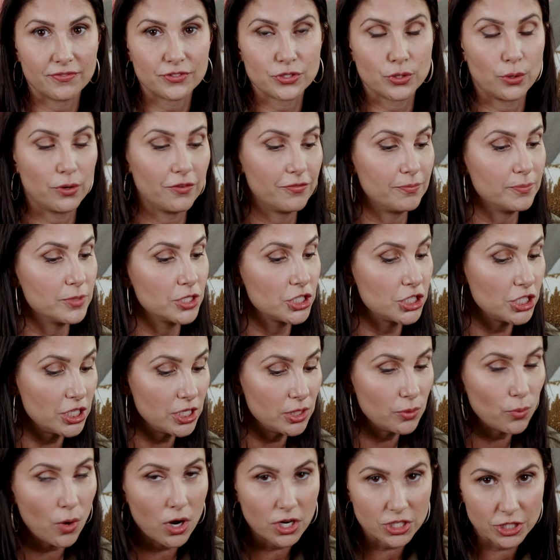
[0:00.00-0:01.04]
So if
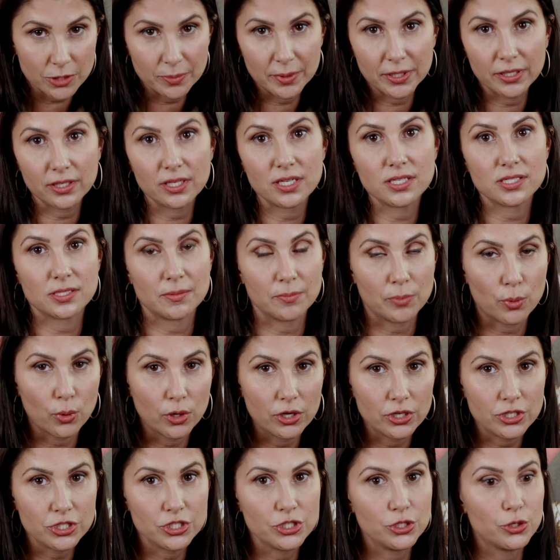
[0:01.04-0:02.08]
machine washability is
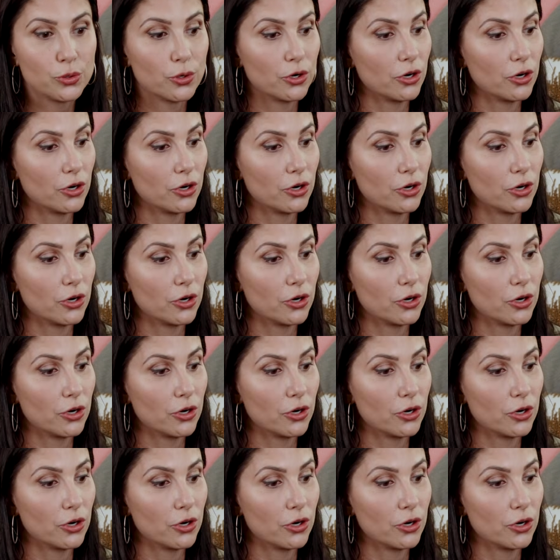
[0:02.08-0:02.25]
important to you,